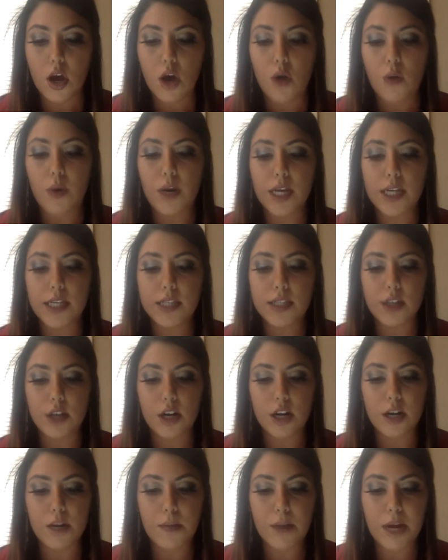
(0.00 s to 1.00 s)
When I
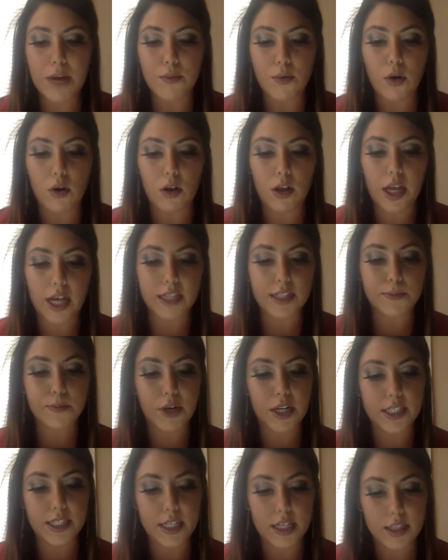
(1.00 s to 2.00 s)
started my role as
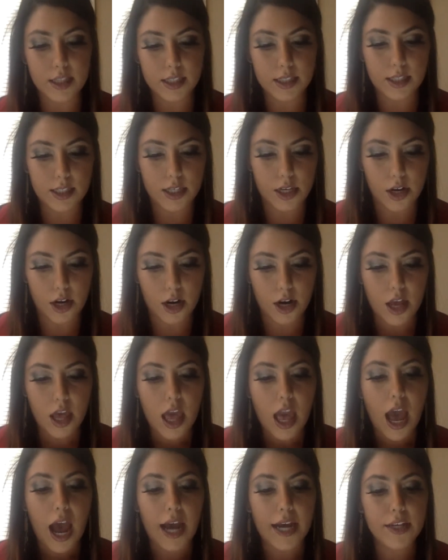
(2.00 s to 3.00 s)
president this year,
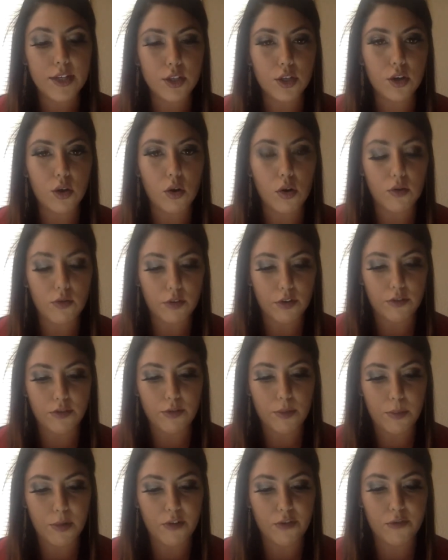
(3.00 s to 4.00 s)
I took over
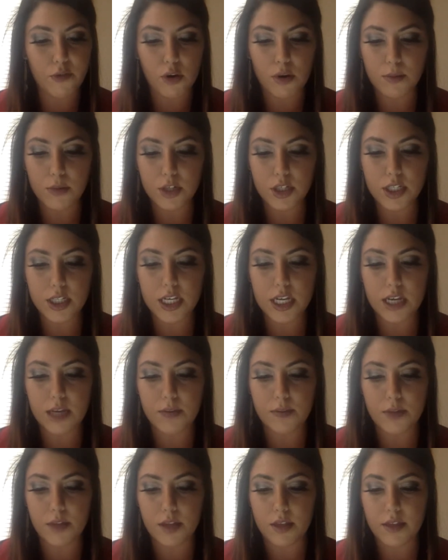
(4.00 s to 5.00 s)
from a former
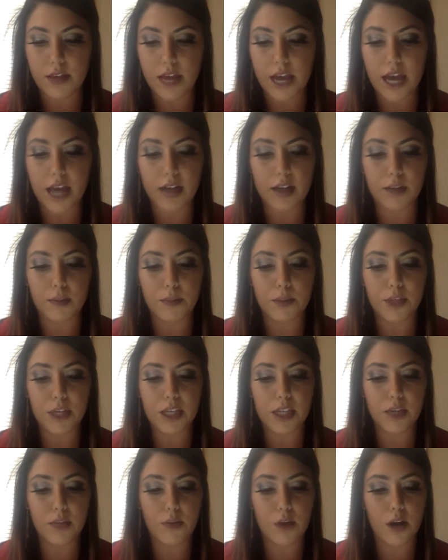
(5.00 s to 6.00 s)
team that had
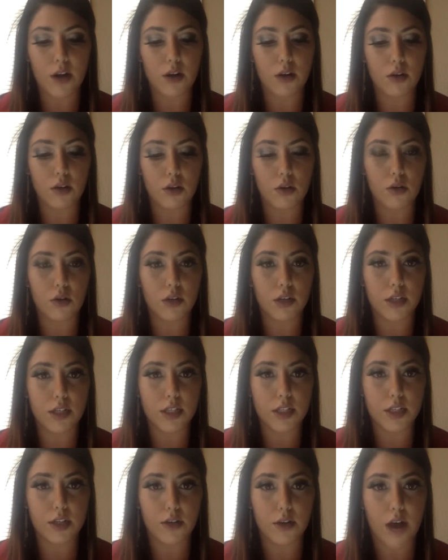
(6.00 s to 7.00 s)
completely run our local into
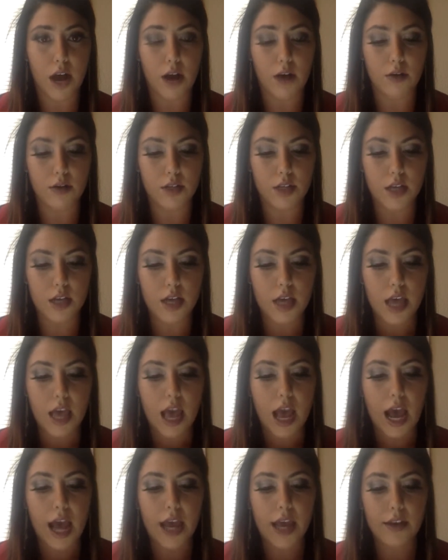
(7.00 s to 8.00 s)
the ground.
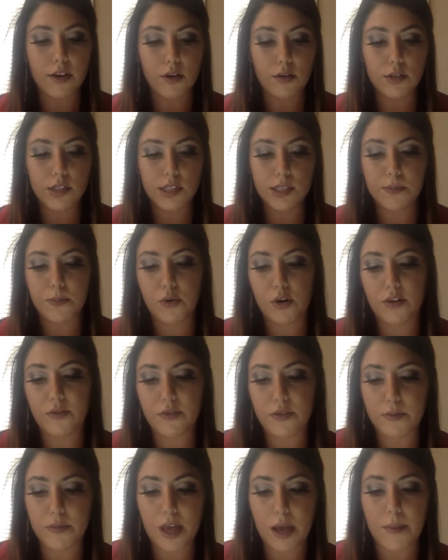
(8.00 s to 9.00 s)
I had no support
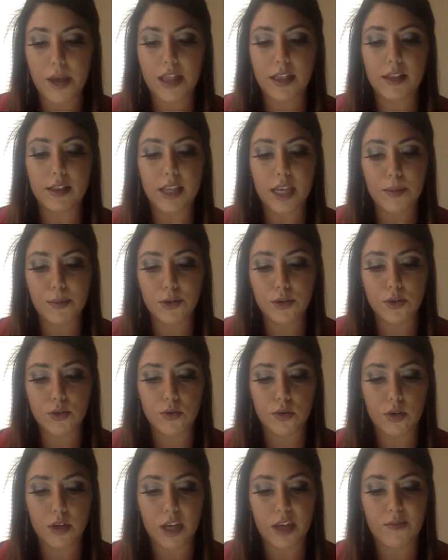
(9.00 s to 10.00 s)
from them, and the labor
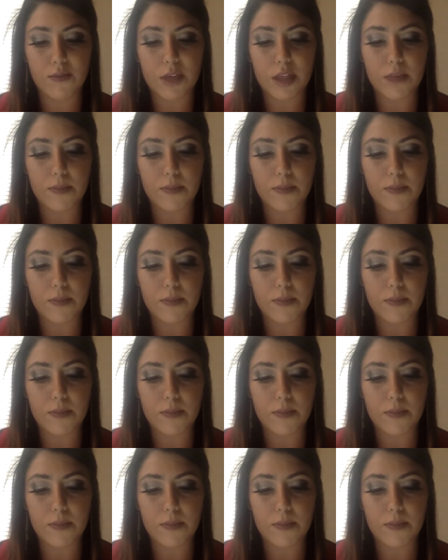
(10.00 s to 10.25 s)
school gave me